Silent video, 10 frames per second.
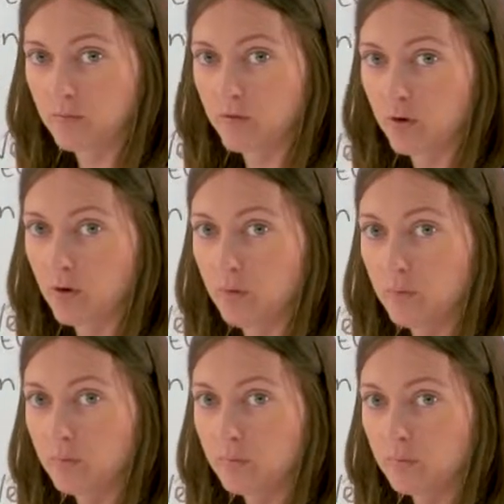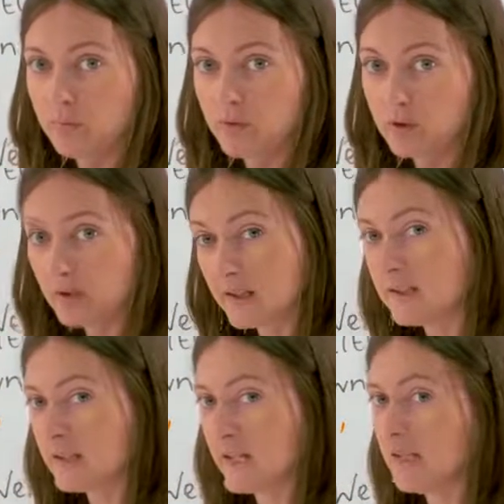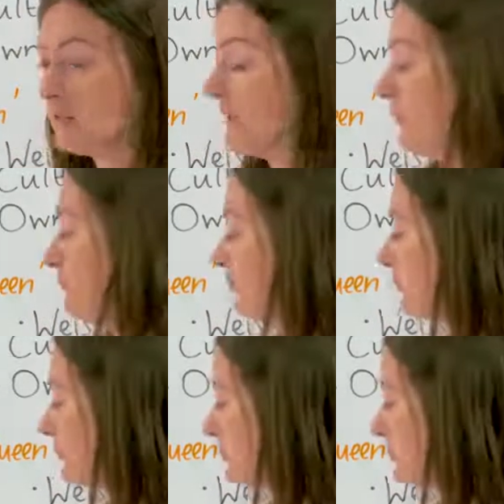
from the United Kingdom,